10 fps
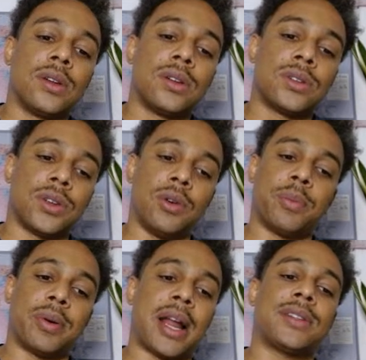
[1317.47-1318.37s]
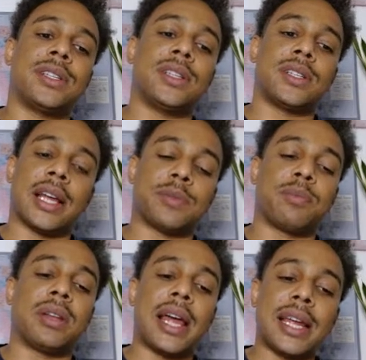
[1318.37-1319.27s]
So you would pronounce these as
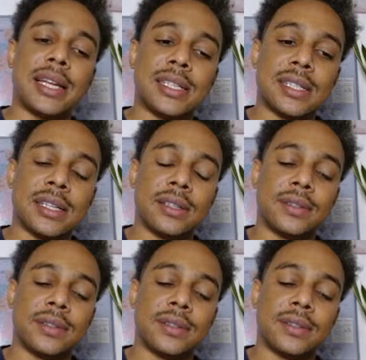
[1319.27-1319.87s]
plays.